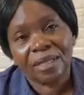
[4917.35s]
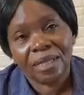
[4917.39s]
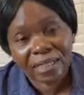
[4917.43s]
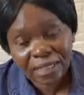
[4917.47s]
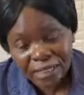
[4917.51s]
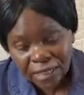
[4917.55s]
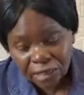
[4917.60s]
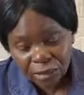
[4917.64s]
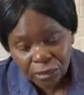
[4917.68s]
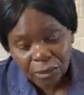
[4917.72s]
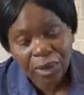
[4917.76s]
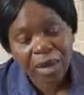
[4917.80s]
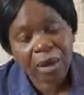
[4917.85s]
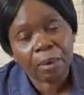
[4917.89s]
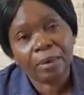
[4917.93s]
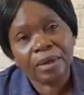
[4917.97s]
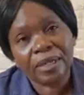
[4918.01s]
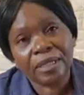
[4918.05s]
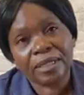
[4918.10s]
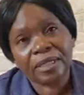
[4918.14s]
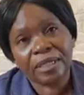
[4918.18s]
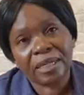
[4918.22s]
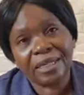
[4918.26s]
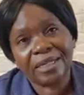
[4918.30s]
This is
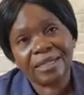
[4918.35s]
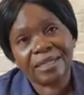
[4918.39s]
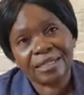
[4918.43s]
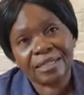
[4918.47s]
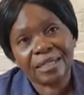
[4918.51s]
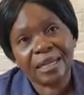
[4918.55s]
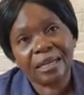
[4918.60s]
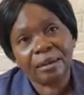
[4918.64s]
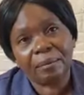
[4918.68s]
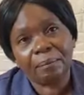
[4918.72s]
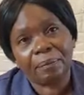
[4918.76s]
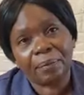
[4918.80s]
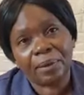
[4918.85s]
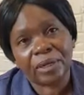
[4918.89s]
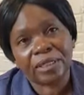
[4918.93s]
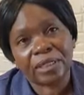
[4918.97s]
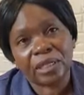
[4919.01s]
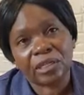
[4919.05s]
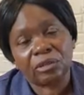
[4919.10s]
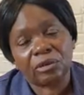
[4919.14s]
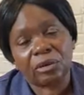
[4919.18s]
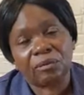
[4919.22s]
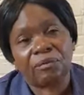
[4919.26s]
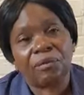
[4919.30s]
where we see the sealing
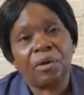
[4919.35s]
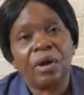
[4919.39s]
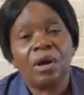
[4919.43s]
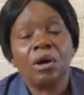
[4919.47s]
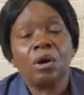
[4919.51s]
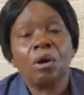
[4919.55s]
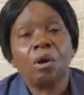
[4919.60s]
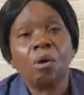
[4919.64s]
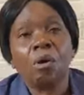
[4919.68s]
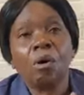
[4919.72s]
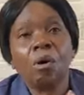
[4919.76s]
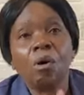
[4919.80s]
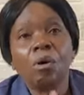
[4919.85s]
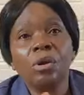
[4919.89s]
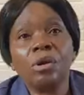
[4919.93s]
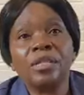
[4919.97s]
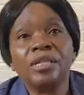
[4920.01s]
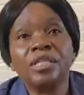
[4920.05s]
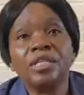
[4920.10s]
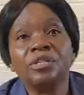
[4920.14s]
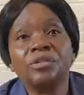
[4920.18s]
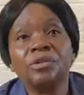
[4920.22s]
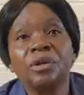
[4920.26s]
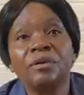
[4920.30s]
process of
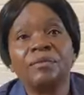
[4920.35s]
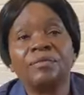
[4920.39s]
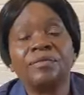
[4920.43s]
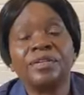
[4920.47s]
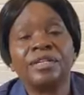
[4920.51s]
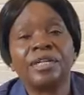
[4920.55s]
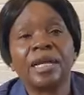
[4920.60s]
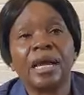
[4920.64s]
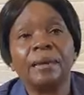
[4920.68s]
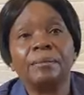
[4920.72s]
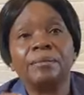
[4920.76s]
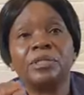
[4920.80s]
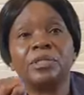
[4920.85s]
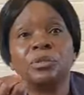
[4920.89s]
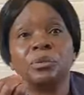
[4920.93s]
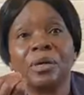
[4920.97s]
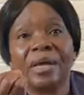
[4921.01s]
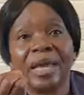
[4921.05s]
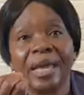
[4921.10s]
all the 12 tribes